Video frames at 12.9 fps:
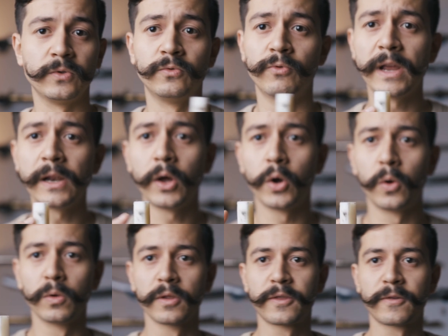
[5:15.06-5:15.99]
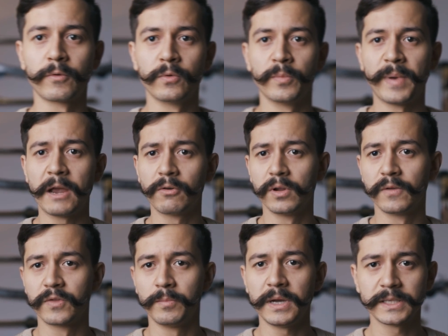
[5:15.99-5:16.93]
to drill a hole through the barrel
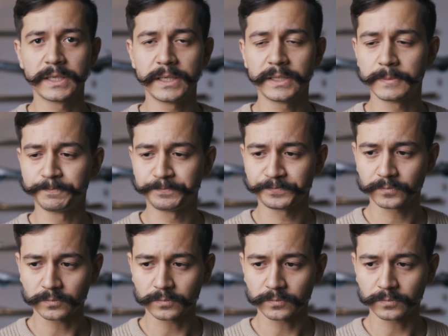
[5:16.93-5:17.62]
of the musket